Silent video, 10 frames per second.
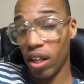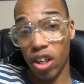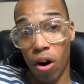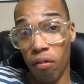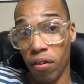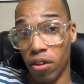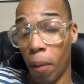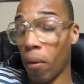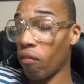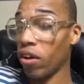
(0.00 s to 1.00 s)
no
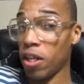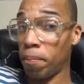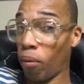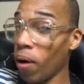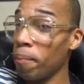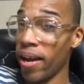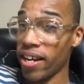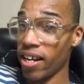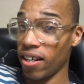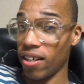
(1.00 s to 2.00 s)
more really port
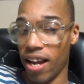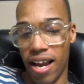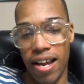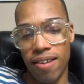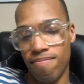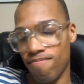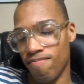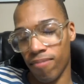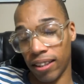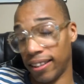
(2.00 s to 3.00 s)
begging, and
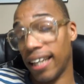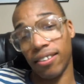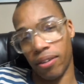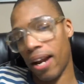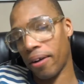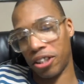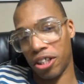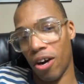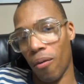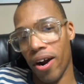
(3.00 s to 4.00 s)
because that'll get you
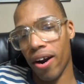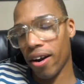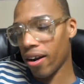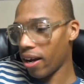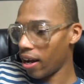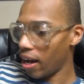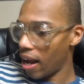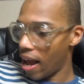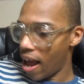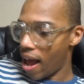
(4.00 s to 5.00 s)
nowhere.
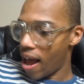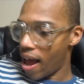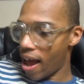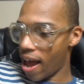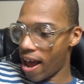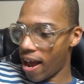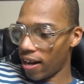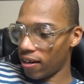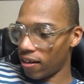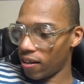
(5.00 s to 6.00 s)
And